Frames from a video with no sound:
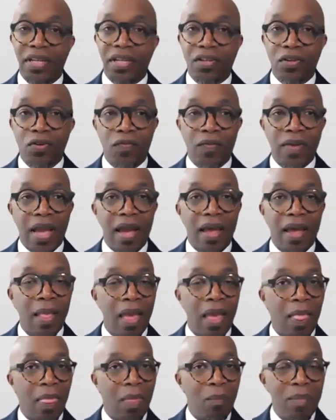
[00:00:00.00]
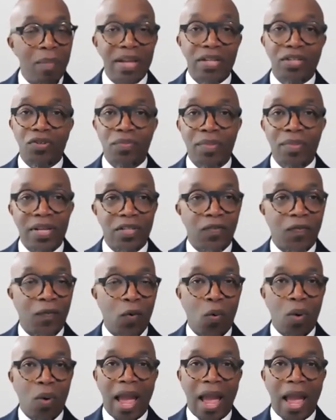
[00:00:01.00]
you've got measurements for